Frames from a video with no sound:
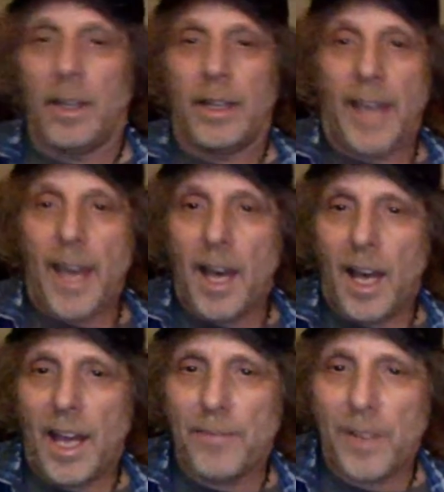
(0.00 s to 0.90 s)
Yeah, I
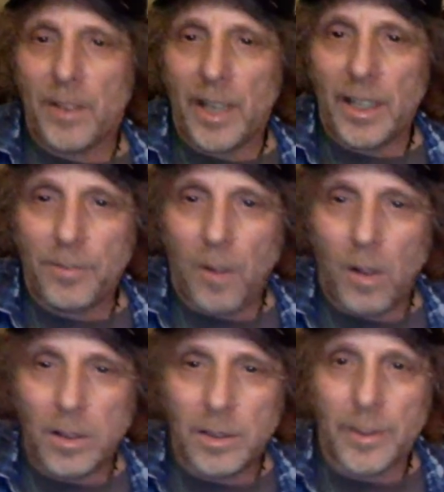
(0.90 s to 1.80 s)
haven't found any
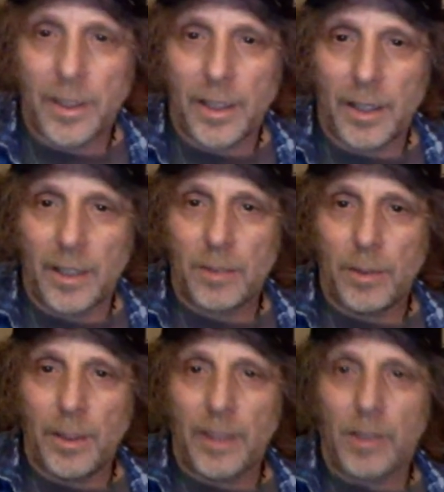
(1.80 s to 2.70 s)
faults with it. It's
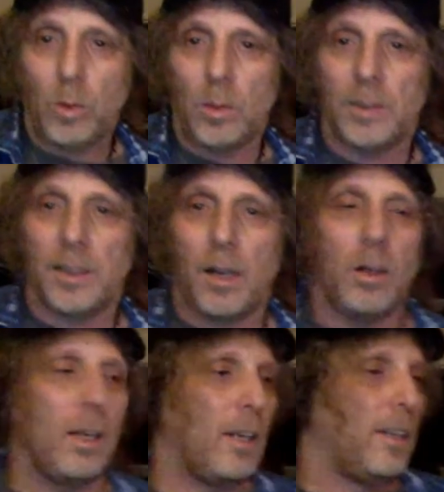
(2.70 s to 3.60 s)
really cool.
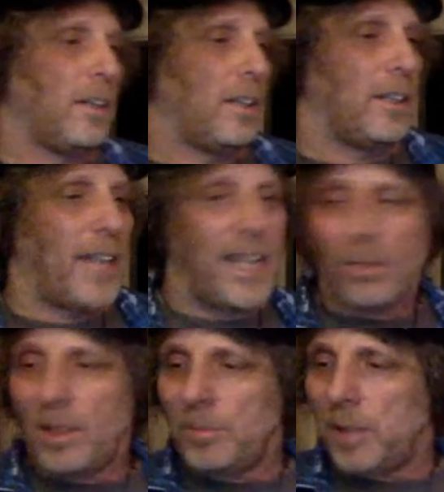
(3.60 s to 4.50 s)
So that's
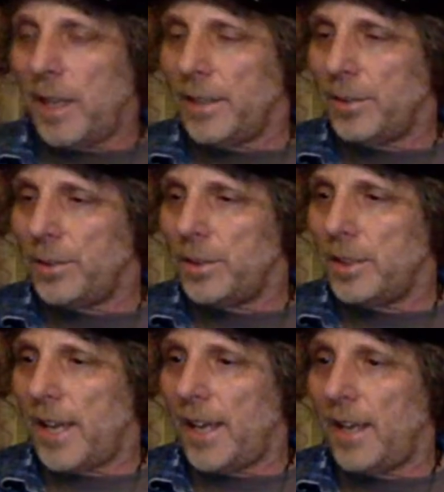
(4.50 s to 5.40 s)
what I'm playing through
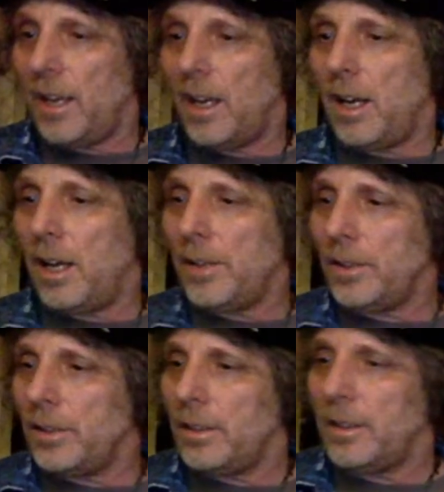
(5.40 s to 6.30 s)
today.
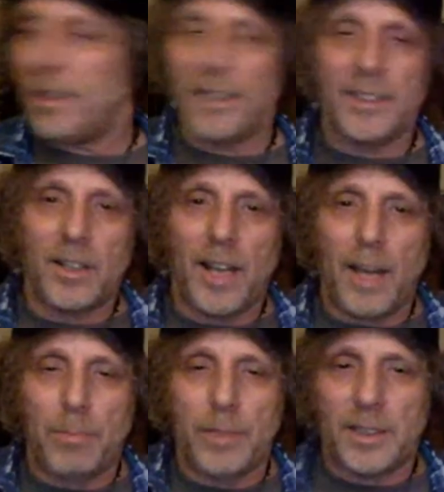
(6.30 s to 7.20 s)
Other things that are
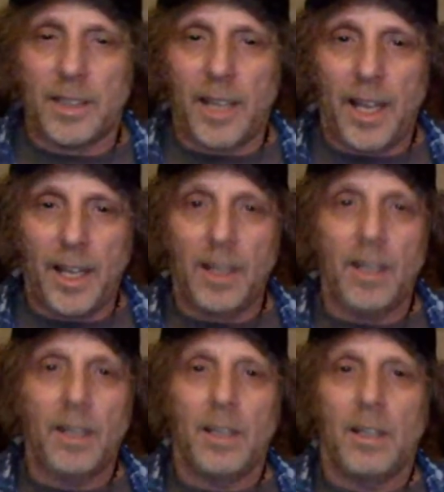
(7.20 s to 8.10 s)
happening today,
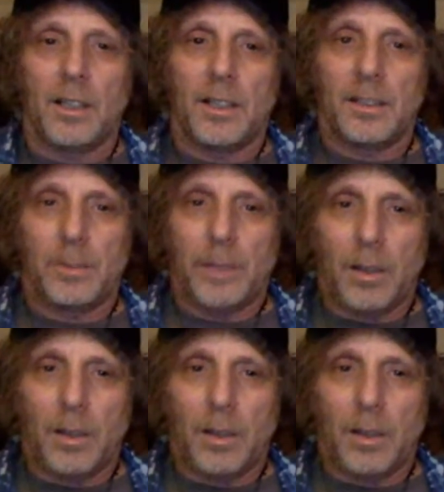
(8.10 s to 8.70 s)
because we